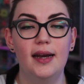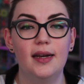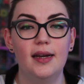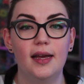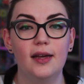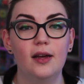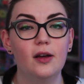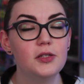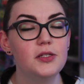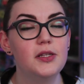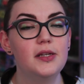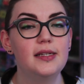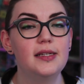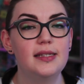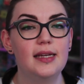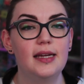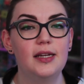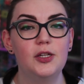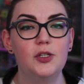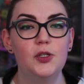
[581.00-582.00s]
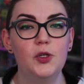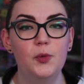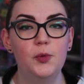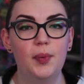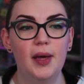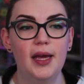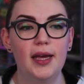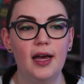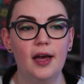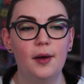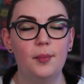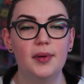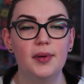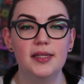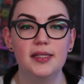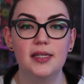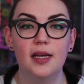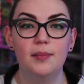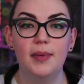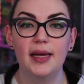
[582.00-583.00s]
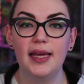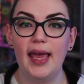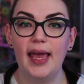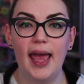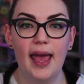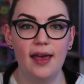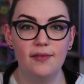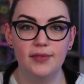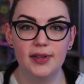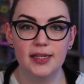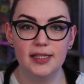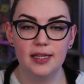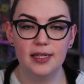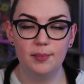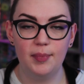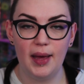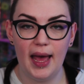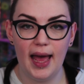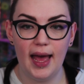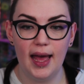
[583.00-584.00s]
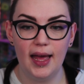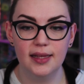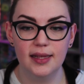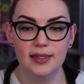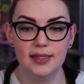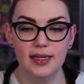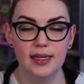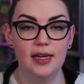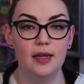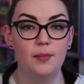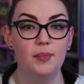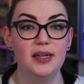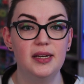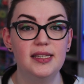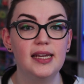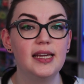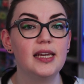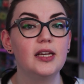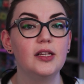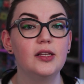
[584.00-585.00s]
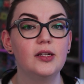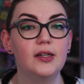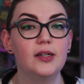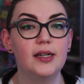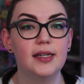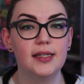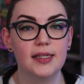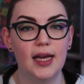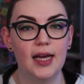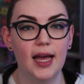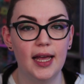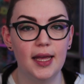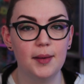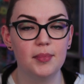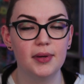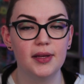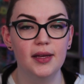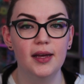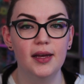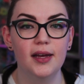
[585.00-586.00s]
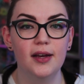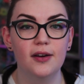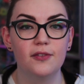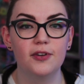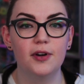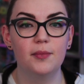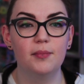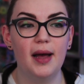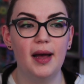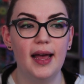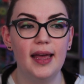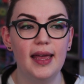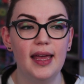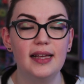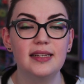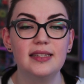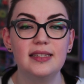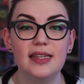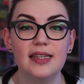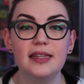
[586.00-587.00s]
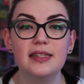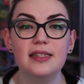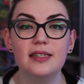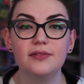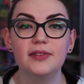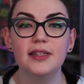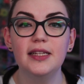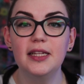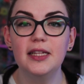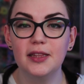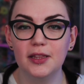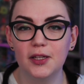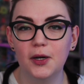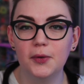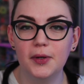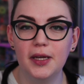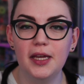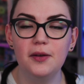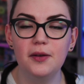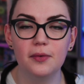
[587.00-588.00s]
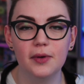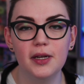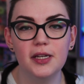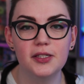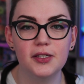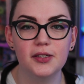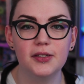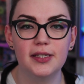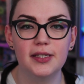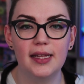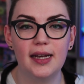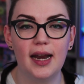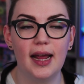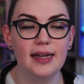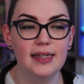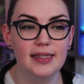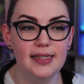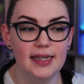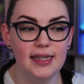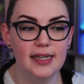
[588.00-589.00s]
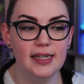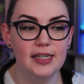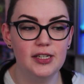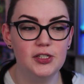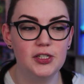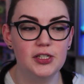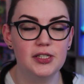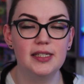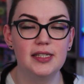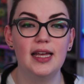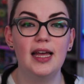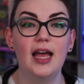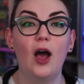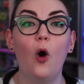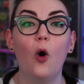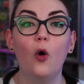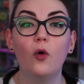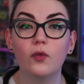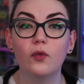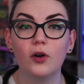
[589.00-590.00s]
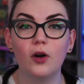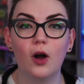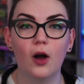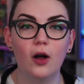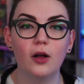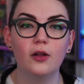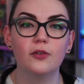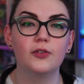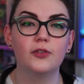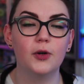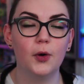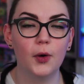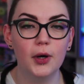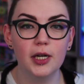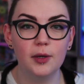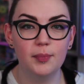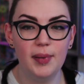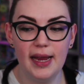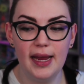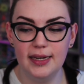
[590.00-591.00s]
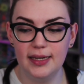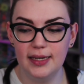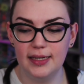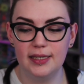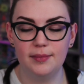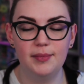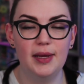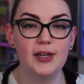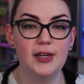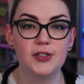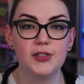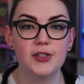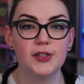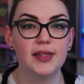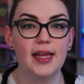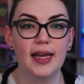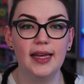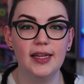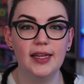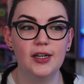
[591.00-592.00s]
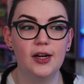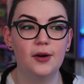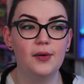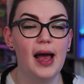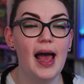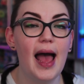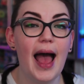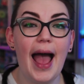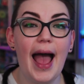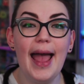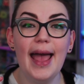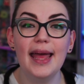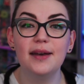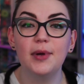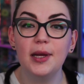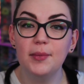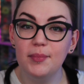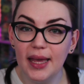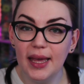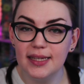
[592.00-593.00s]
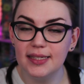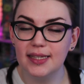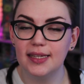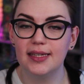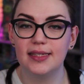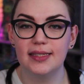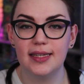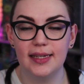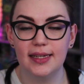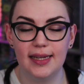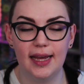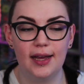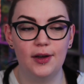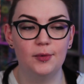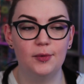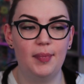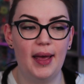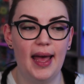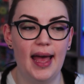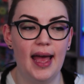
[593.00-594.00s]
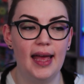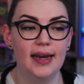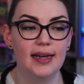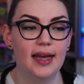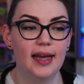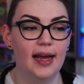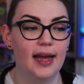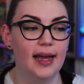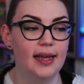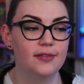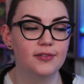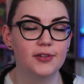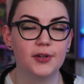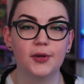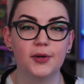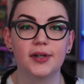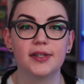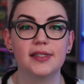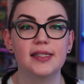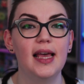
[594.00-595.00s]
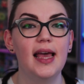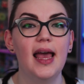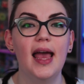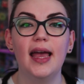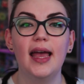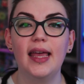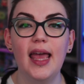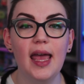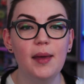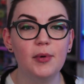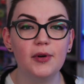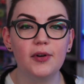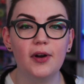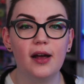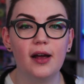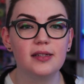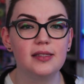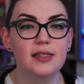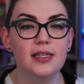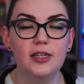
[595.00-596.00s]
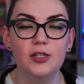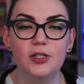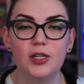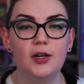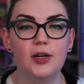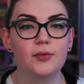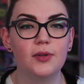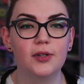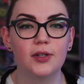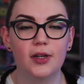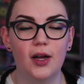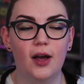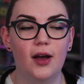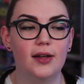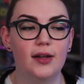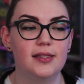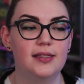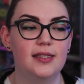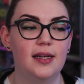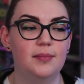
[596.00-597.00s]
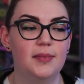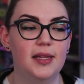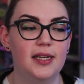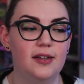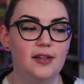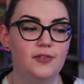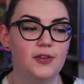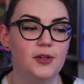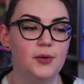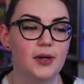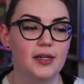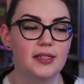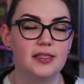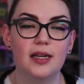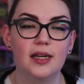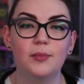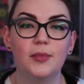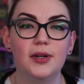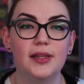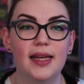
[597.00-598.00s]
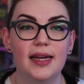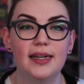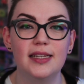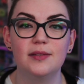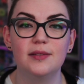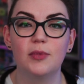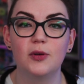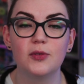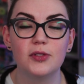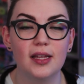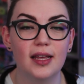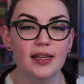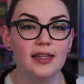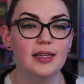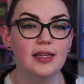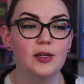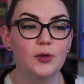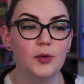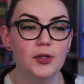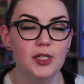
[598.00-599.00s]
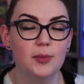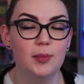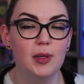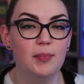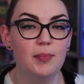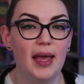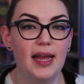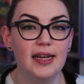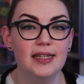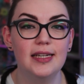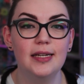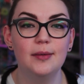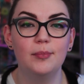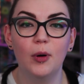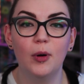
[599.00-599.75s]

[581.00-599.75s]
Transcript: And I also decided to pick up some canvas pads in a particular type. From my extensively low-key research that I did just overall for oil painting to make sure that, you know, I had my basics down pat, I of course came across the general concept that if you are someone that is most likely going to be painting